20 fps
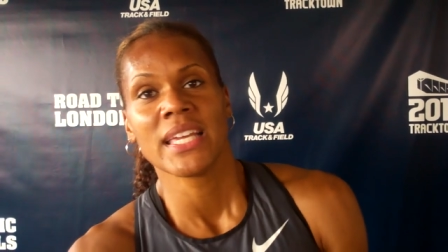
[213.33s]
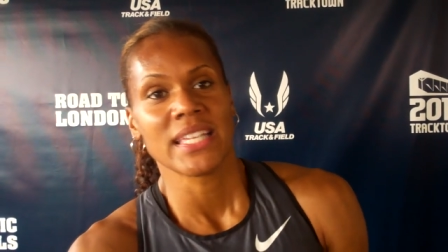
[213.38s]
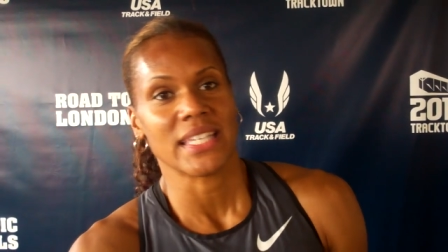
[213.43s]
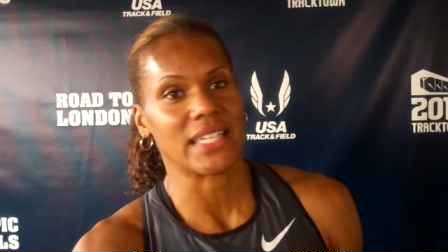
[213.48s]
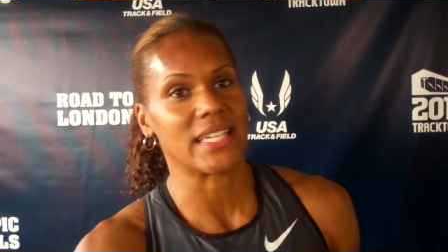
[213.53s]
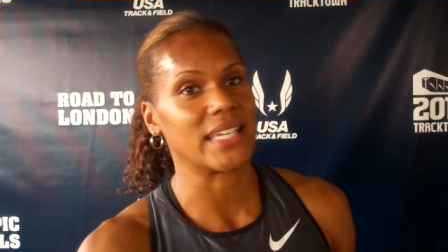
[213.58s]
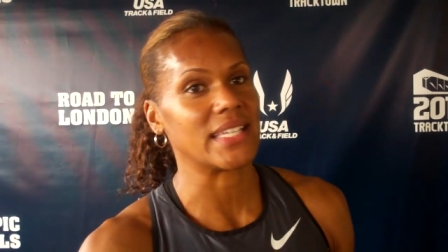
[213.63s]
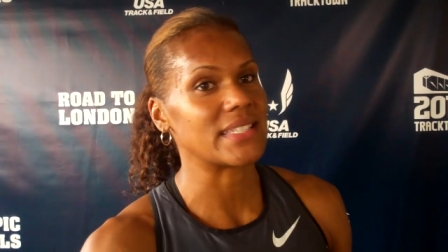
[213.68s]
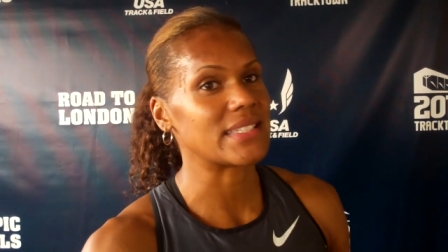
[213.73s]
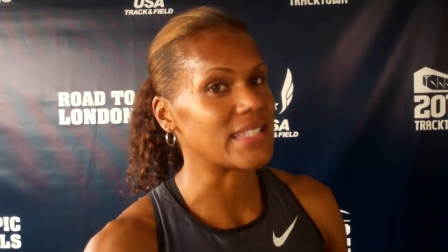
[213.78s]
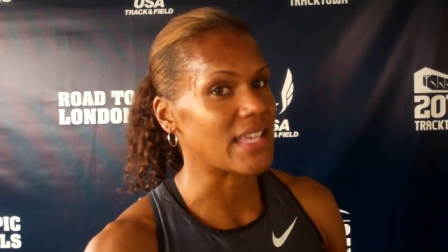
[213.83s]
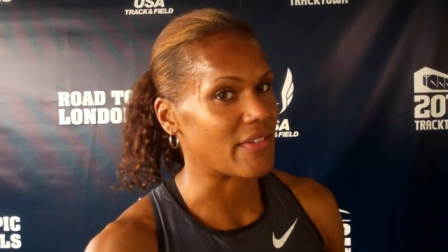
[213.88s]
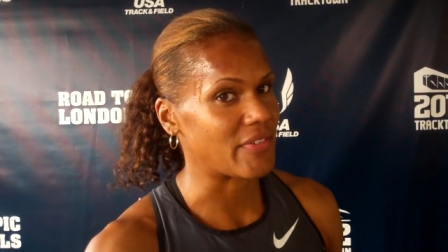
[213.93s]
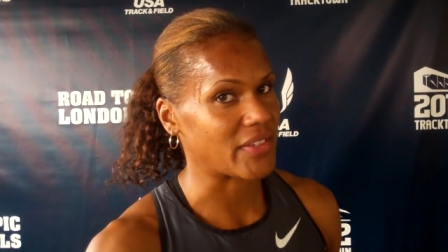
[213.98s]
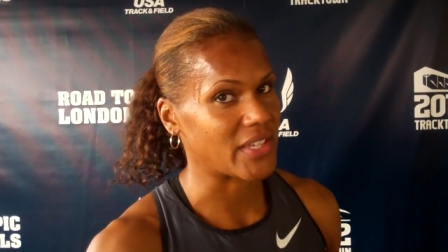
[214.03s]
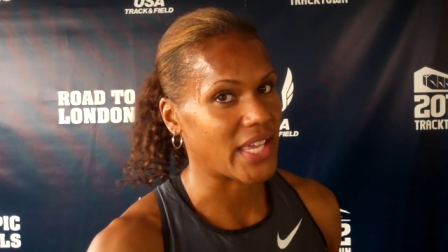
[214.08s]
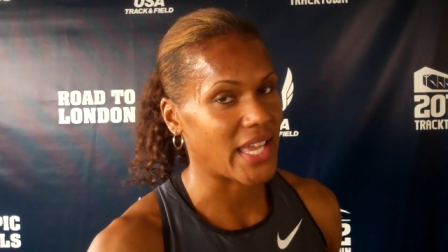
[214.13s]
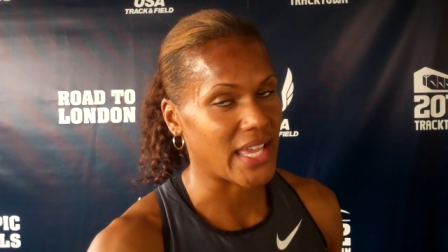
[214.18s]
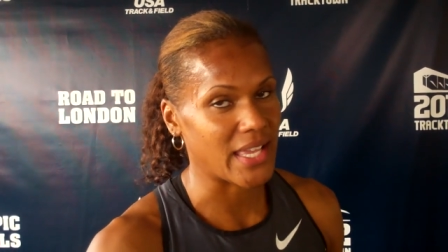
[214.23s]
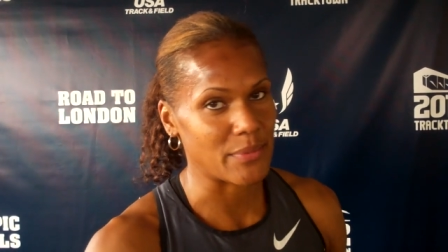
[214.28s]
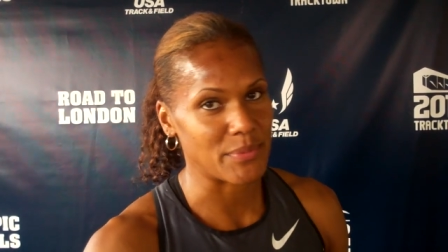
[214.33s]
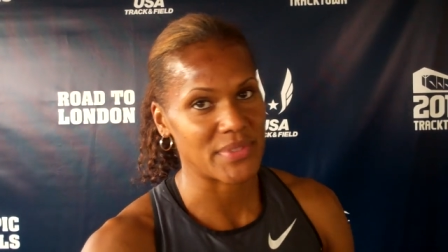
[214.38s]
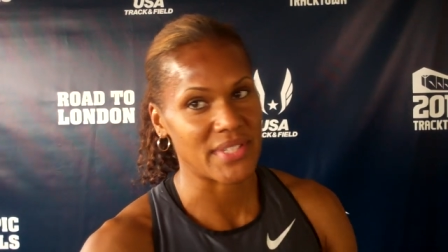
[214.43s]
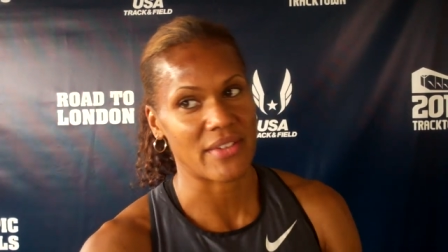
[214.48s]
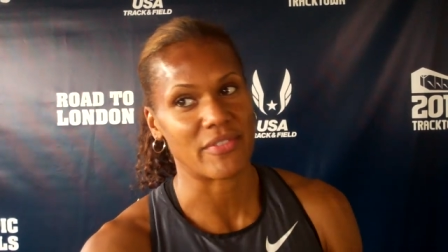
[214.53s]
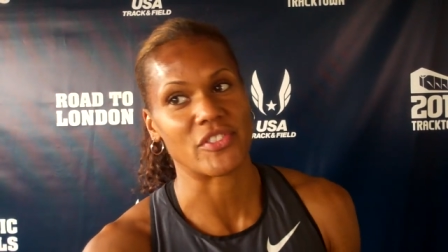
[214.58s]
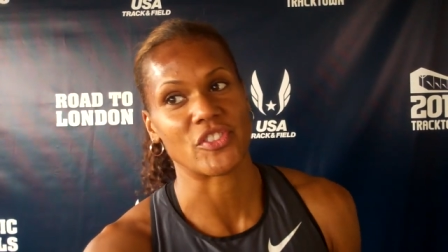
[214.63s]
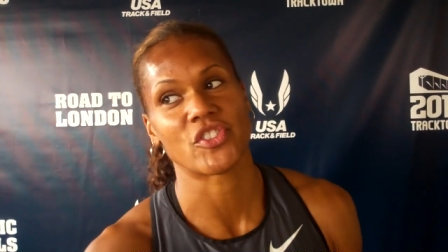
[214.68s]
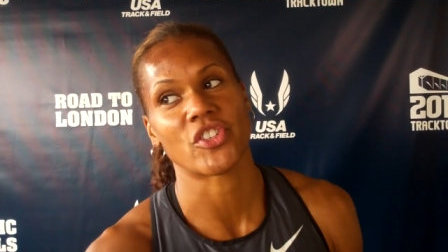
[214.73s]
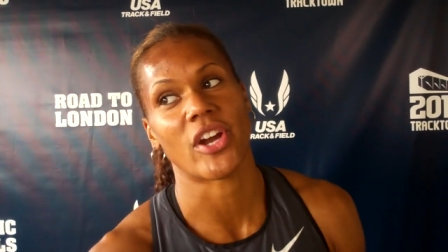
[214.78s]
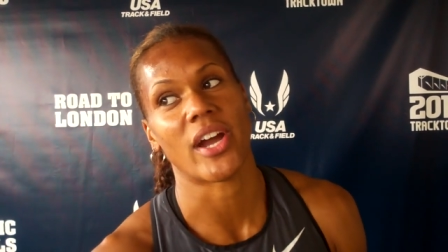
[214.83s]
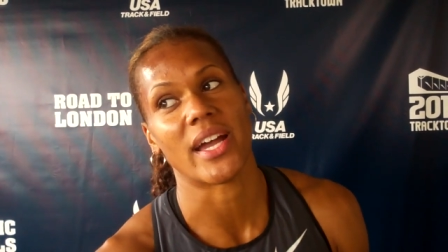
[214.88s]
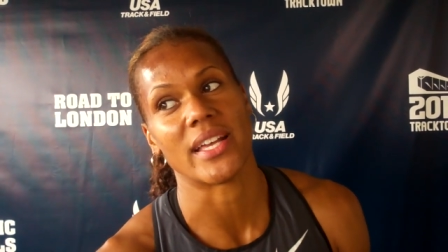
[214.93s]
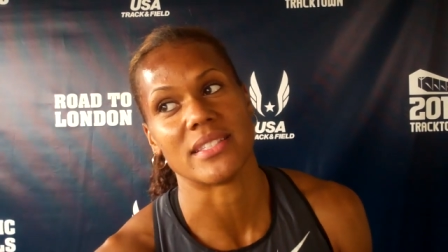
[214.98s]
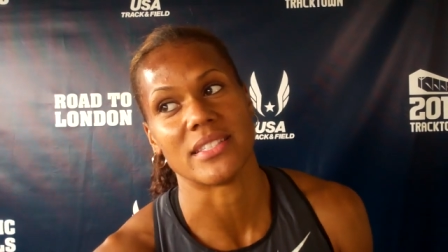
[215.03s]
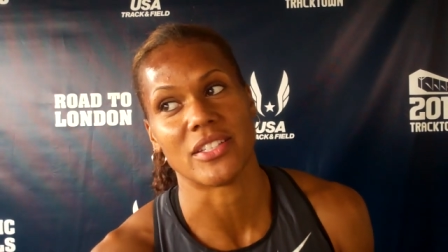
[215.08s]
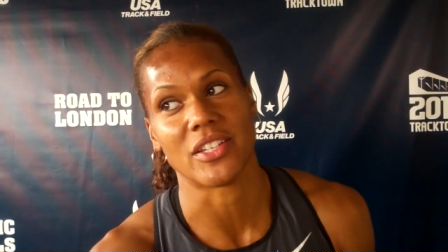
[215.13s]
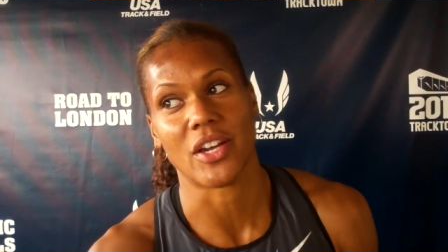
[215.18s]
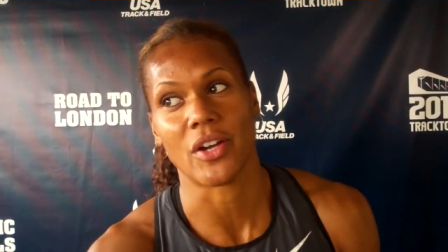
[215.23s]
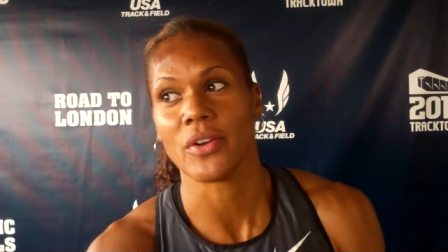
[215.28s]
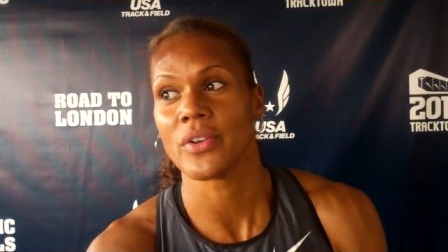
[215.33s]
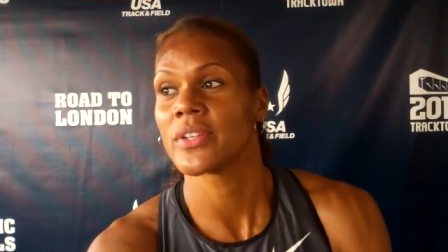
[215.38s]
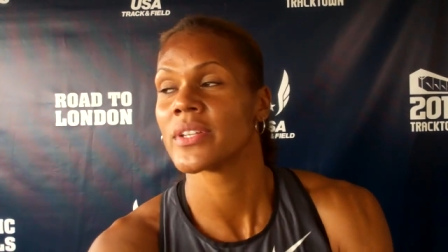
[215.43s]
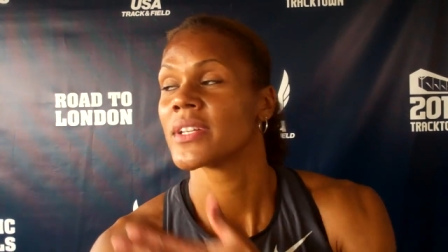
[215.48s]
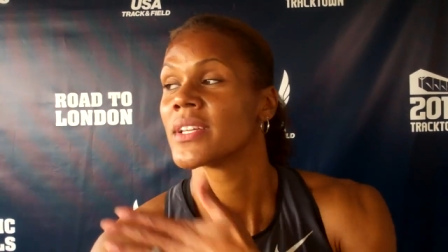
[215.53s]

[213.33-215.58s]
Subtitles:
You get 7 games, 7 tries, you know.